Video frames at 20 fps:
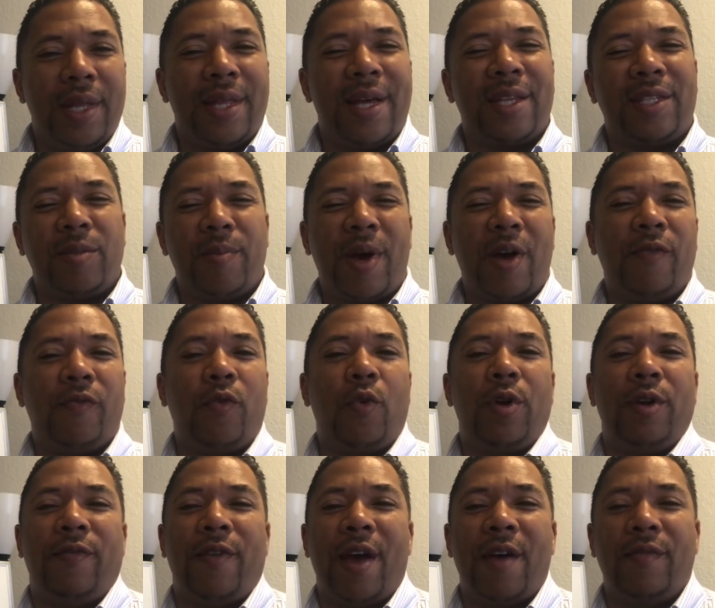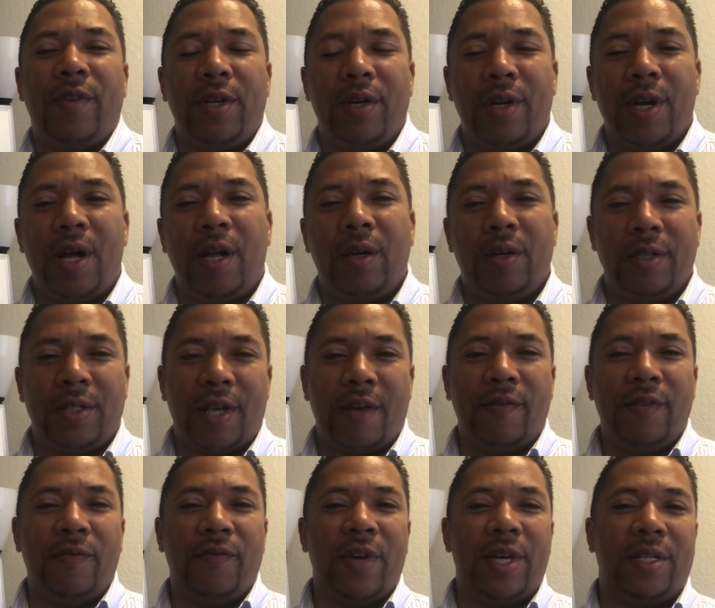that's about $4,500
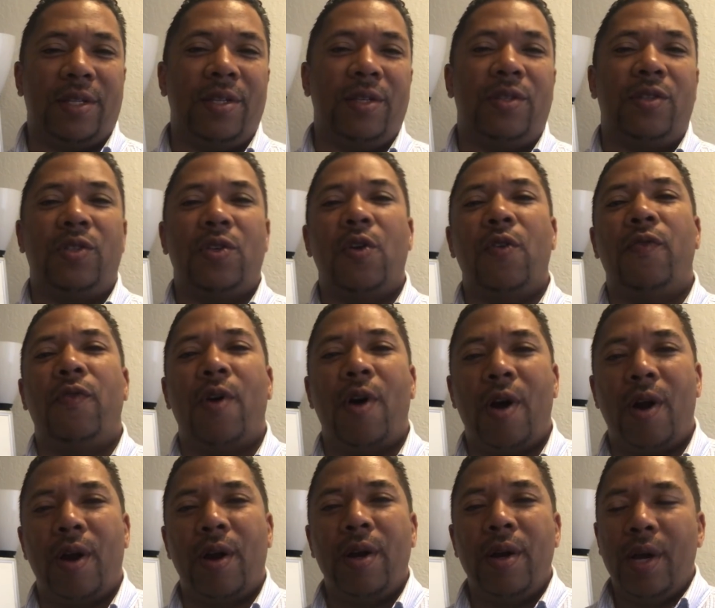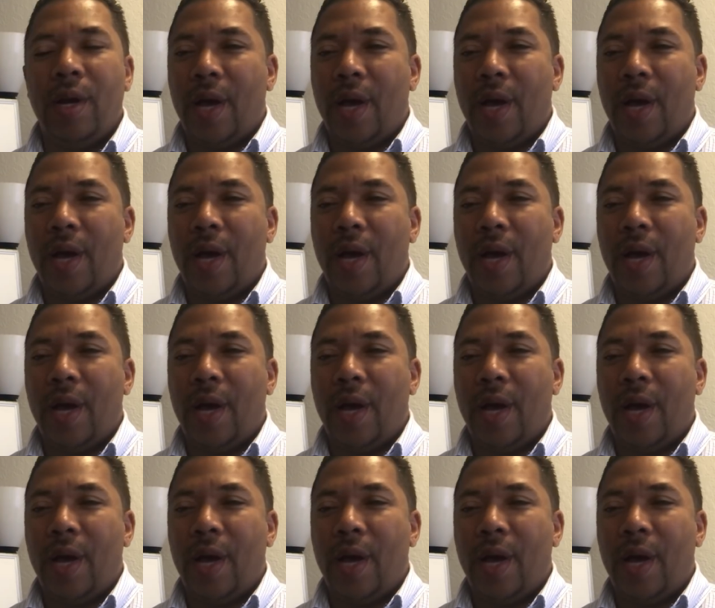I've invested so far.